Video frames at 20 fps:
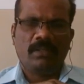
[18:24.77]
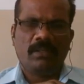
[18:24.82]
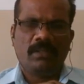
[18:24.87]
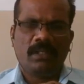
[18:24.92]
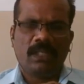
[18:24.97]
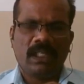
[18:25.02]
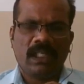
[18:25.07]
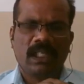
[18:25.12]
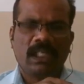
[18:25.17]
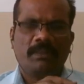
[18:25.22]

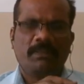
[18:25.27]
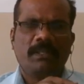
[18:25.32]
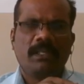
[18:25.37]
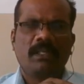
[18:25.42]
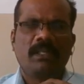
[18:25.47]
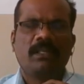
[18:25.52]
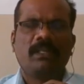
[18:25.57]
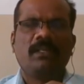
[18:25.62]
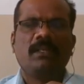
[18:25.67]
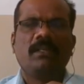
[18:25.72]
agreement
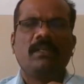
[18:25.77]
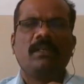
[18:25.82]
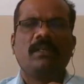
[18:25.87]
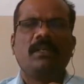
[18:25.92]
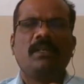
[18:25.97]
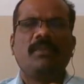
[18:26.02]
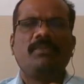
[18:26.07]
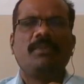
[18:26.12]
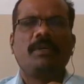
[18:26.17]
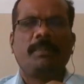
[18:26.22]

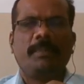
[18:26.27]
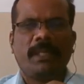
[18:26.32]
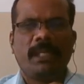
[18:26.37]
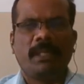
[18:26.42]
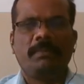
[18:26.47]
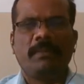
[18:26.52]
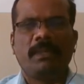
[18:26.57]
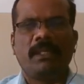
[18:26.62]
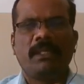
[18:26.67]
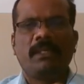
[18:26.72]
of
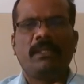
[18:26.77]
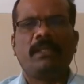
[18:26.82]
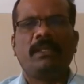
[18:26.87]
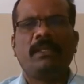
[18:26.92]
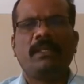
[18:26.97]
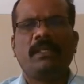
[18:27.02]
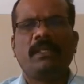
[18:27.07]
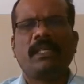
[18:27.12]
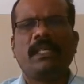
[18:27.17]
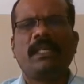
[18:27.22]
appointment,
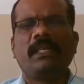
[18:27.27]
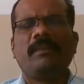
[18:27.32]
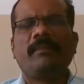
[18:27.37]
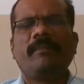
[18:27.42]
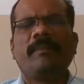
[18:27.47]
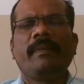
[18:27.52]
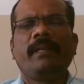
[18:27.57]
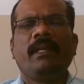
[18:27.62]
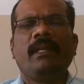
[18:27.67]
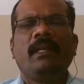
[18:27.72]
right?
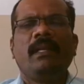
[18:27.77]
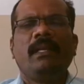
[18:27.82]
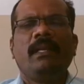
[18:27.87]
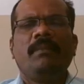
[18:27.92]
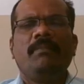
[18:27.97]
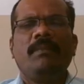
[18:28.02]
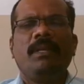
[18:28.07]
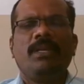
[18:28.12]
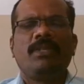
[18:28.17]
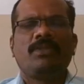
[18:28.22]

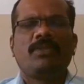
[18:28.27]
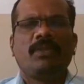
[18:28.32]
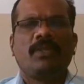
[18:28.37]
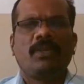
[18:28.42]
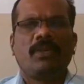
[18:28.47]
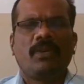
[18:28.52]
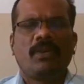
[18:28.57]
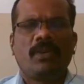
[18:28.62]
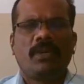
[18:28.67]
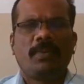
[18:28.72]
Based on the
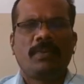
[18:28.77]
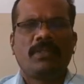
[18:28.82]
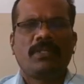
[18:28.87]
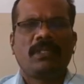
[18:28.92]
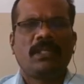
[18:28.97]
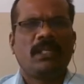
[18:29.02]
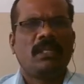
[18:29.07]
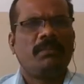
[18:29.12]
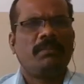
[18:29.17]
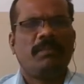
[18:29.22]

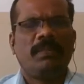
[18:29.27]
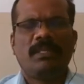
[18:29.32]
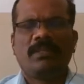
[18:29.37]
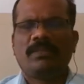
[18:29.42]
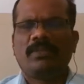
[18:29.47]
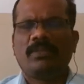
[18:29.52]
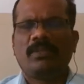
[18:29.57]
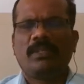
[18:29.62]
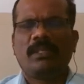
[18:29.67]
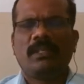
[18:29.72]
contribution and based
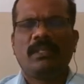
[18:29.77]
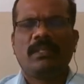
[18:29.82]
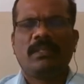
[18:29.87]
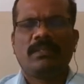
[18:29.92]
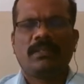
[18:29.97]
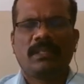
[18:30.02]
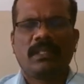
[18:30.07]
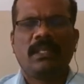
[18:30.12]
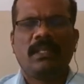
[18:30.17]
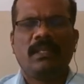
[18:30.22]
on the
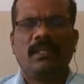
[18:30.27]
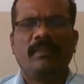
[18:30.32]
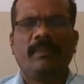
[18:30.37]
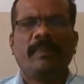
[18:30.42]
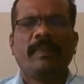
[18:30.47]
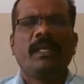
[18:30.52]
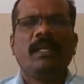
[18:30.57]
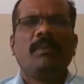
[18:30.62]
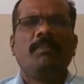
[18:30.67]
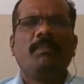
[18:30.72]
skill,
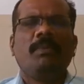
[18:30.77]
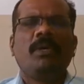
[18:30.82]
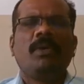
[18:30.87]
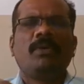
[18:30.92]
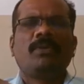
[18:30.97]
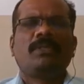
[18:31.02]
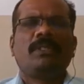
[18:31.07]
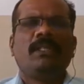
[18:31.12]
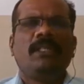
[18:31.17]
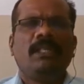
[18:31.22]

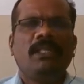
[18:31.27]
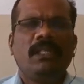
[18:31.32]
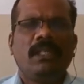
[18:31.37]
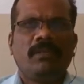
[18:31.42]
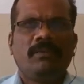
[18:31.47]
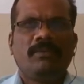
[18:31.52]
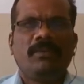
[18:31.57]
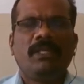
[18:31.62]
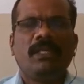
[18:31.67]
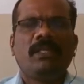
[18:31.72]
because
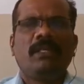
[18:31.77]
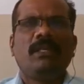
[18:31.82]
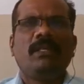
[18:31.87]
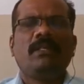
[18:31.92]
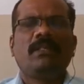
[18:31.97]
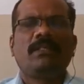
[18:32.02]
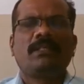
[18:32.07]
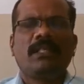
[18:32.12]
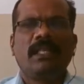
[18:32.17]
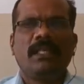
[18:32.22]
here we are
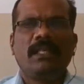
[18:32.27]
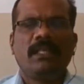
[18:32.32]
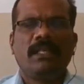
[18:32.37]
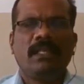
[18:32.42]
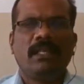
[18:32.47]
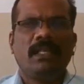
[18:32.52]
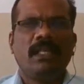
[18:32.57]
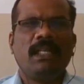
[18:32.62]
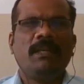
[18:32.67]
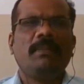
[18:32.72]
studying
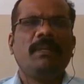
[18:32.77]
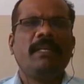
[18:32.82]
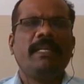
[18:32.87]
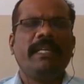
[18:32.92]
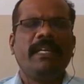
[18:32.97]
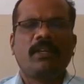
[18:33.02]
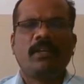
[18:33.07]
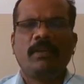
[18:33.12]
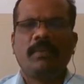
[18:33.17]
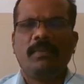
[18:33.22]
labor
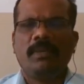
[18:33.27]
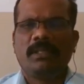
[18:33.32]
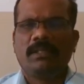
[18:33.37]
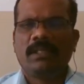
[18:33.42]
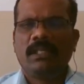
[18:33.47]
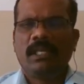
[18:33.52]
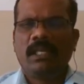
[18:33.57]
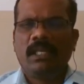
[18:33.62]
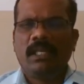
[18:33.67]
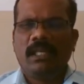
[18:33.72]
economics,
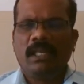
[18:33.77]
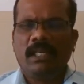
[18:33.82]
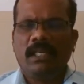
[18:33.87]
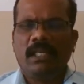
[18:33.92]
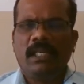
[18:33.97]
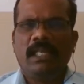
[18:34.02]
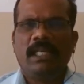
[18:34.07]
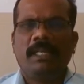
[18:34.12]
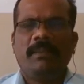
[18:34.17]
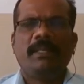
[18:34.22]

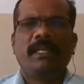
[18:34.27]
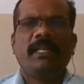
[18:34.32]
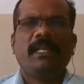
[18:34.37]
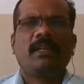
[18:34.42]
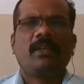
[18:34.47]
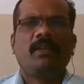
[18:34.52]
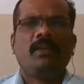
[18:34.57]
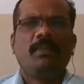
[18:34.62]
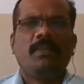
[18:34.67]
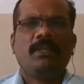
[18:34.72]
and labor
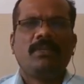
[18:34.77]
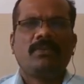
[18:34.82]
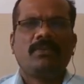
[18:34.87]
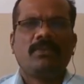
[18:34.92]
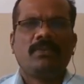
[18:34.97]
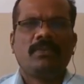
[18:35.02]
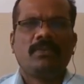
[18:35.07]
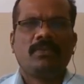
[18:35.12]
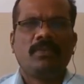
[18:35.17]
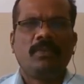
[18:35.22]
economics
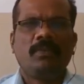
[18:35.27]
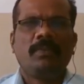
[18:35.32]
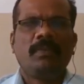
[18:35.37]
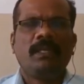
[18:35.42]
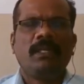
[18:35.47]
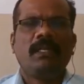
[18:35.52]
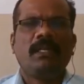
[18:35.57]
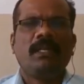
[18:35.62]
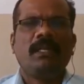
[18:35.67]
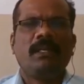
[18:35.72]
should
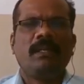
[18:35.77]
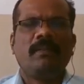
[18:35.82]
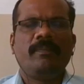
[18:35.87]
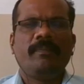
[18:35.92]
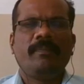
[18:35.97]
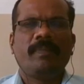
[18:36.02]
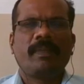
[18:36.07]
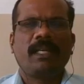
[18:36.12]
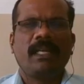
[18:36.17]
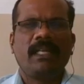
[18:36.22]
be
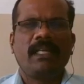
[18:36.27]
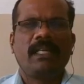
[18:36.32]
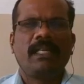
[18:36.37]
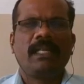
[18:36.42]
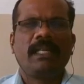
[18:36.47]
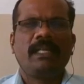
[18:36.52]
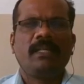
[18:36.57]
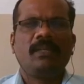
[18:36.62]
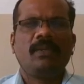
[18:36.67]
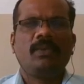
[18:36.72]

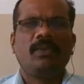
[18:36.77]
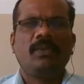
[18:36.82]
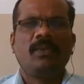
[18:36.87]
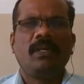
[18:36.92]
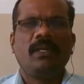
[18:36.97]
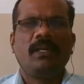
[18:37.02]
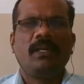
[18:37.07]
underlined to